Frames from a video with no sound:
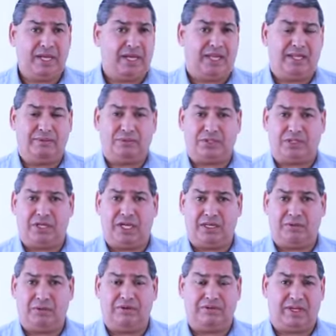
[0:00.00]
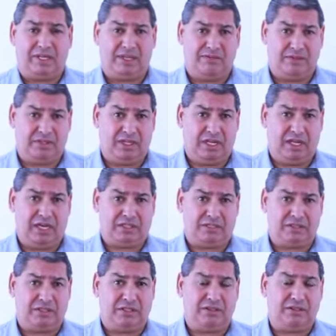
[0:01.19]
and then we'll sign you off and give you the
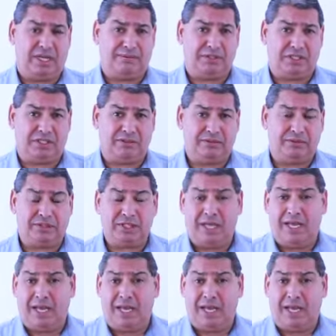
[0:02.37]
license to use our materials.